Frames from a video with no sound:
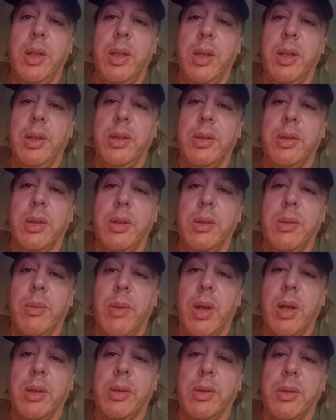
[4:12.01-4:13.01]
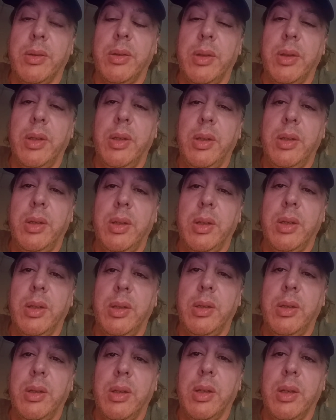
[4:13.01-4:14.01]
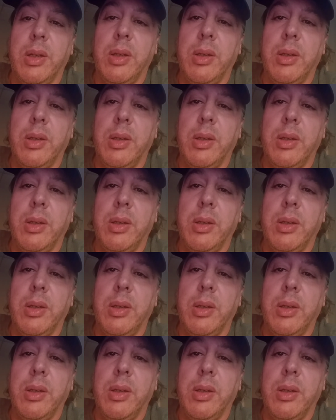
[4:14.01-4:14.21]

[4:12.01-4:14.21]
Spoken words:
it is a democracy, and